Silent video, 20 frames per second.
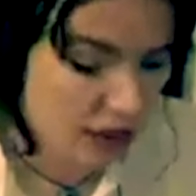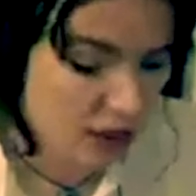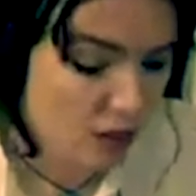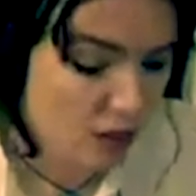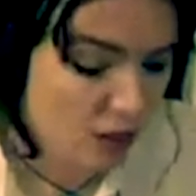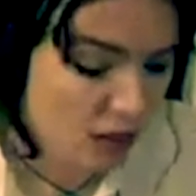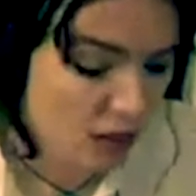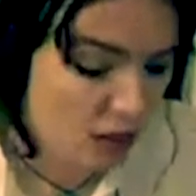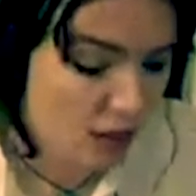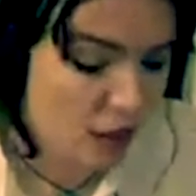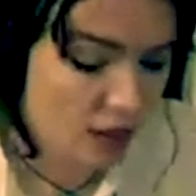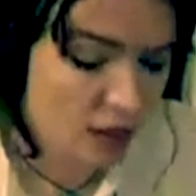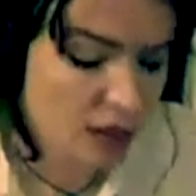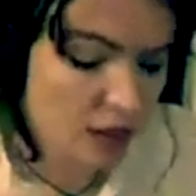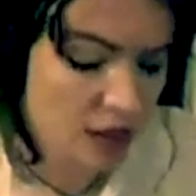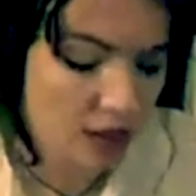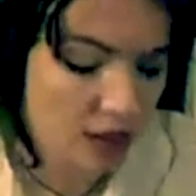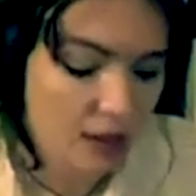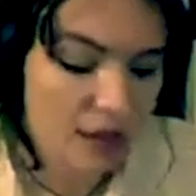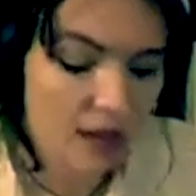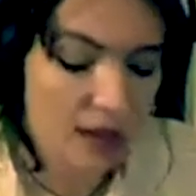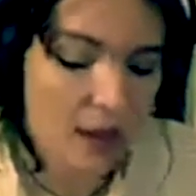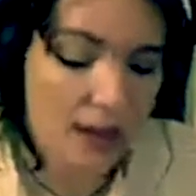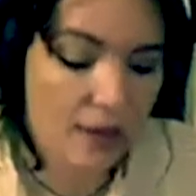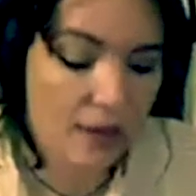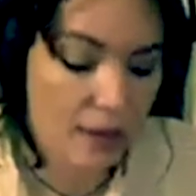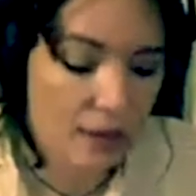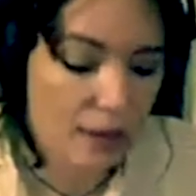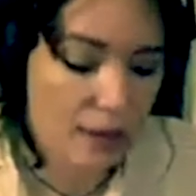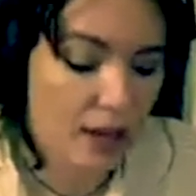Then
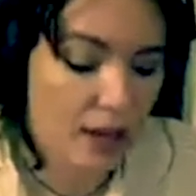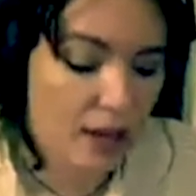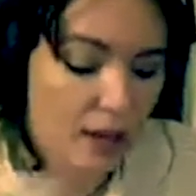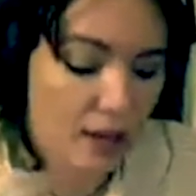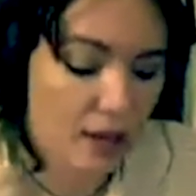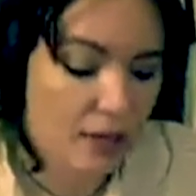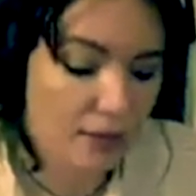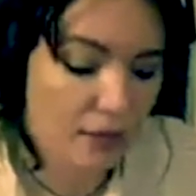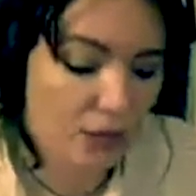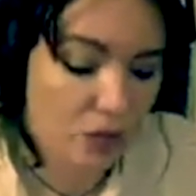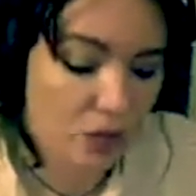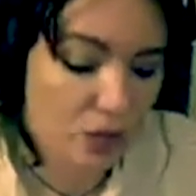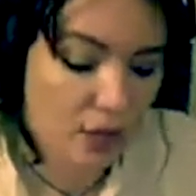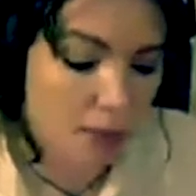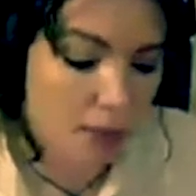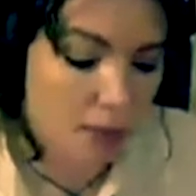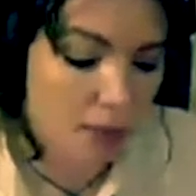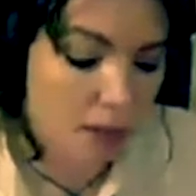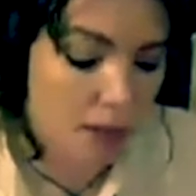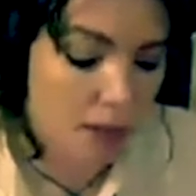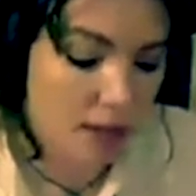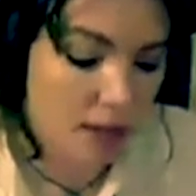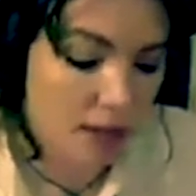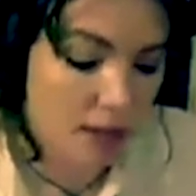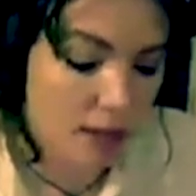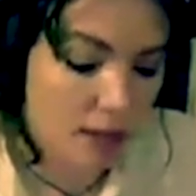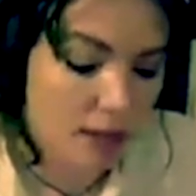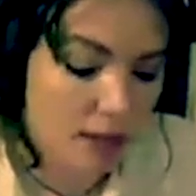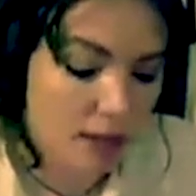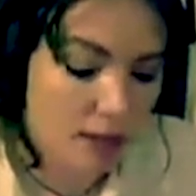11th house for Gemini.
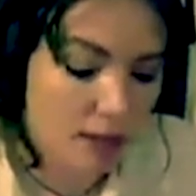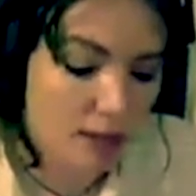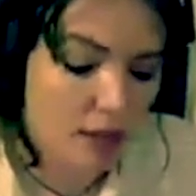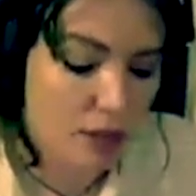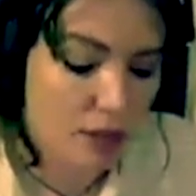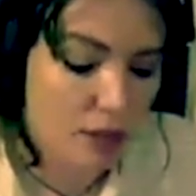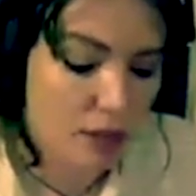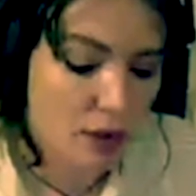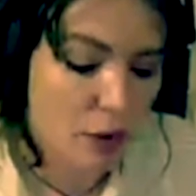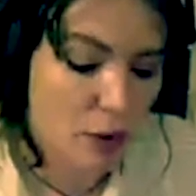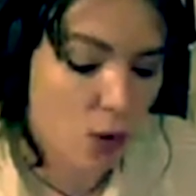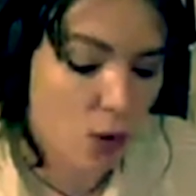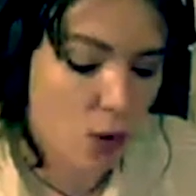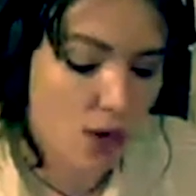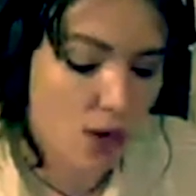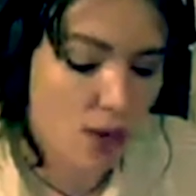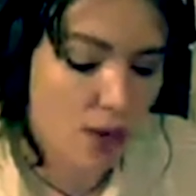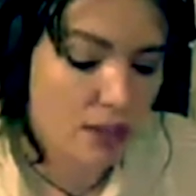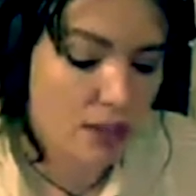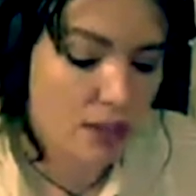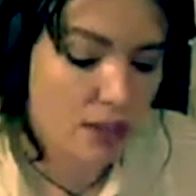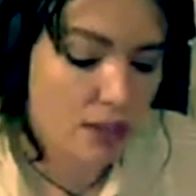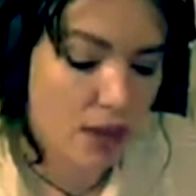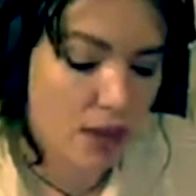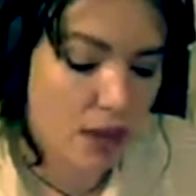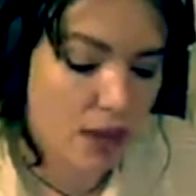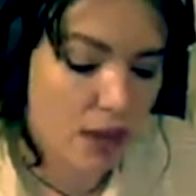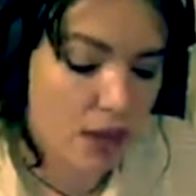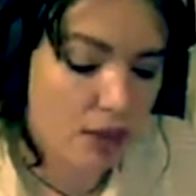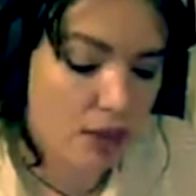So this is
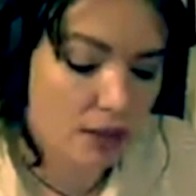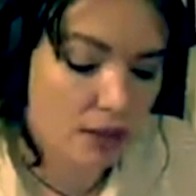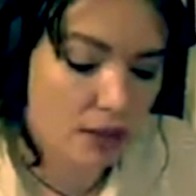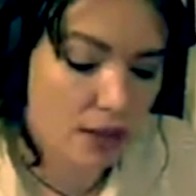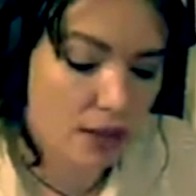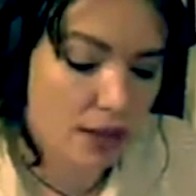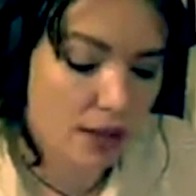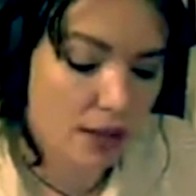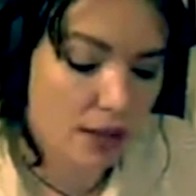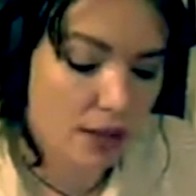about like